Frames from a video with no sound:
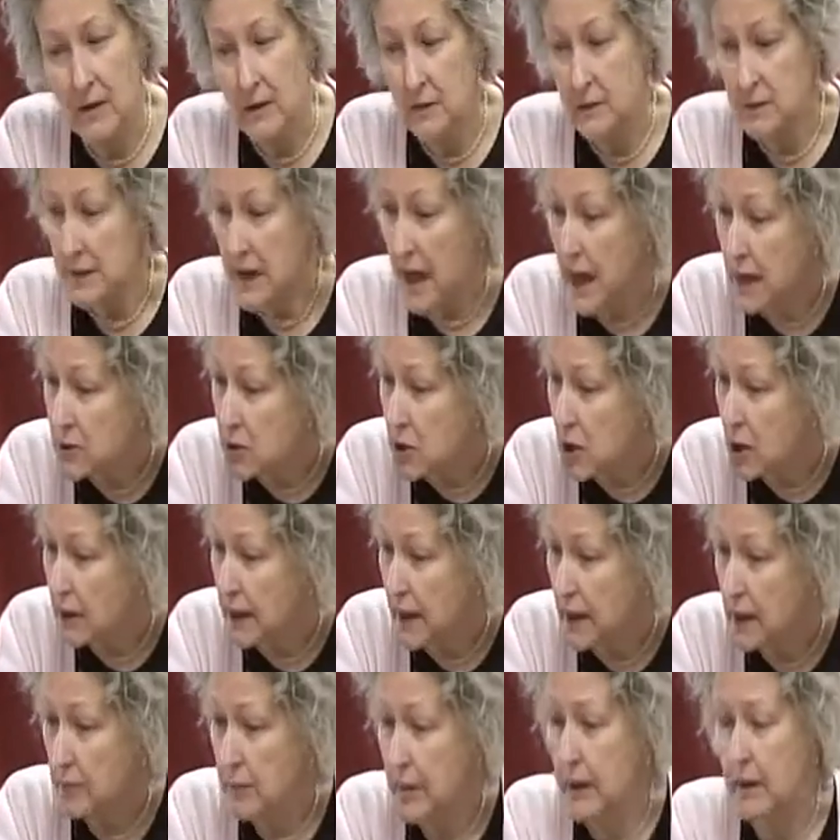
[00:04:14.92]
Not
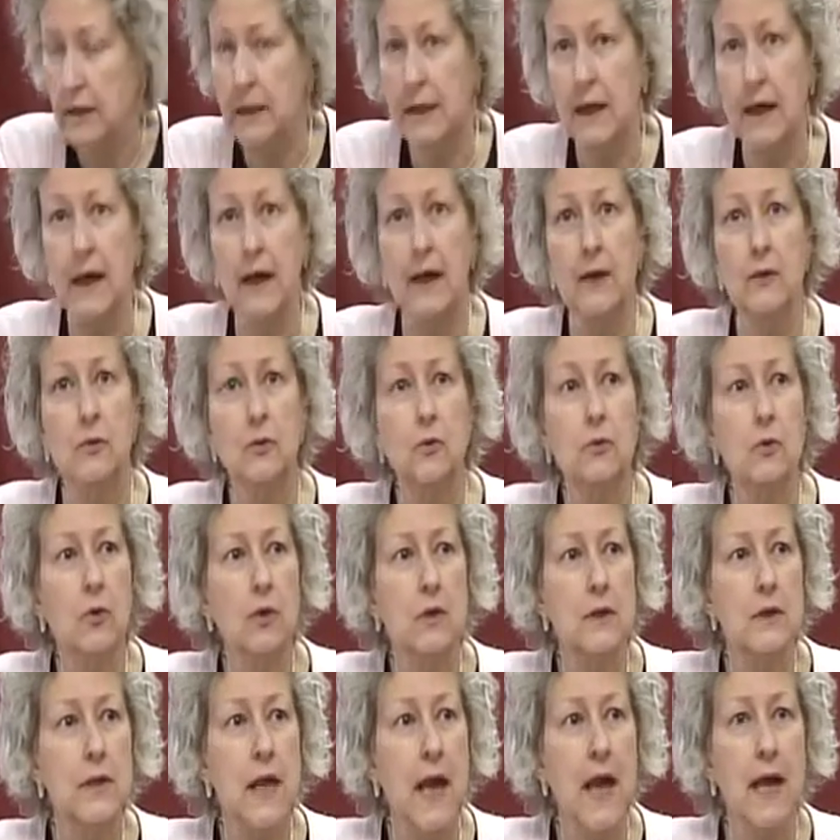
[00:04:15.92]
talking about a God who
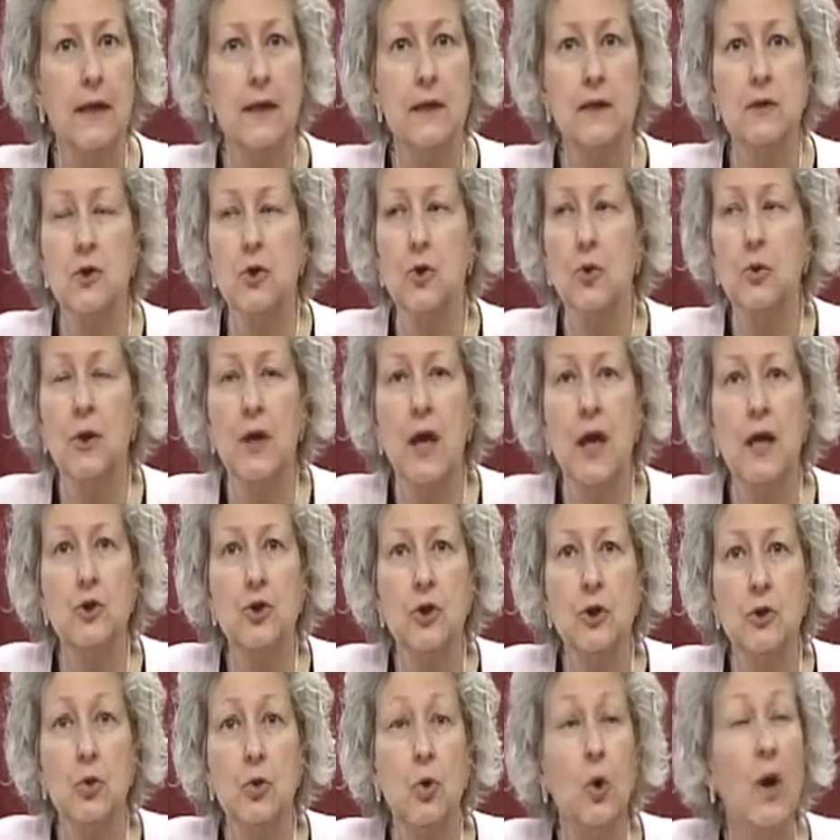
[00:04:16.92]
looks at his
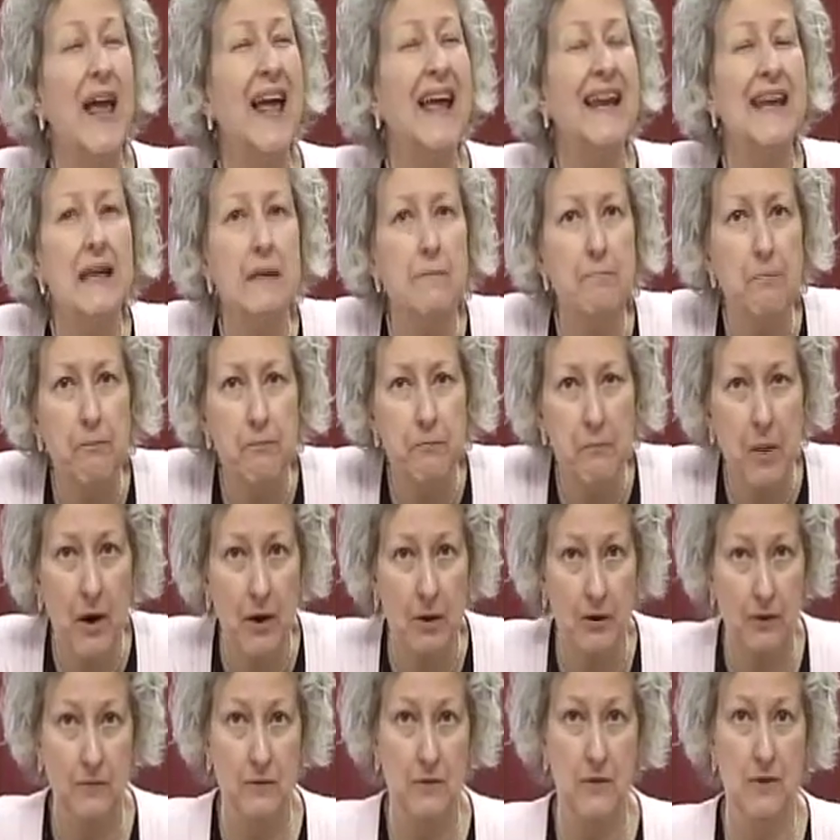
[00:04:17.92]
creation or any
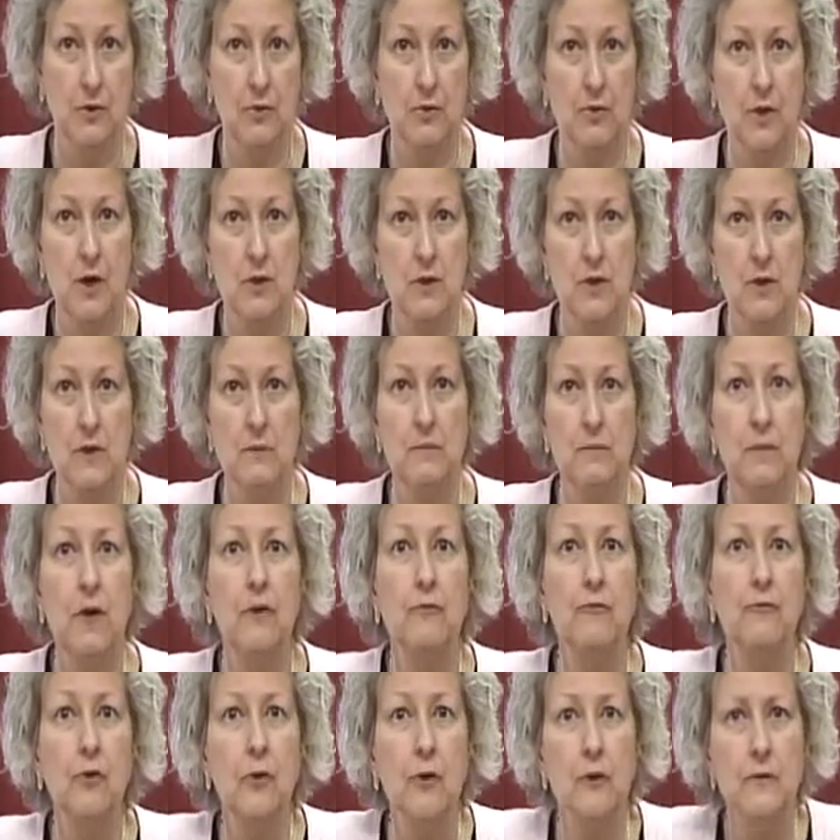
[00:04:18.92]
part of his creation as being
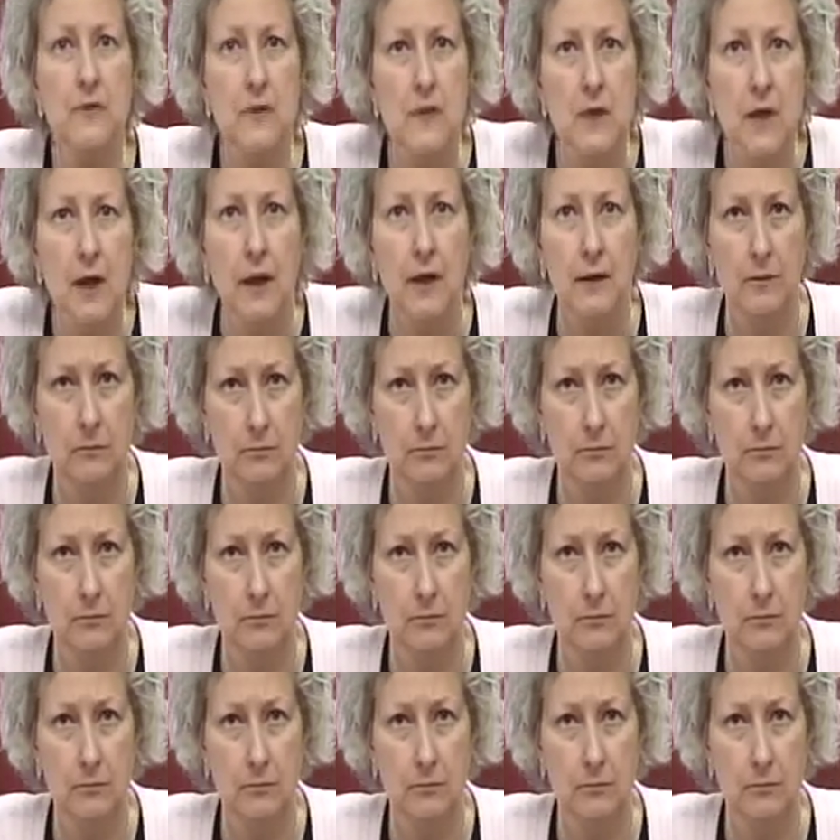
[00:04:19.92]
full of sin.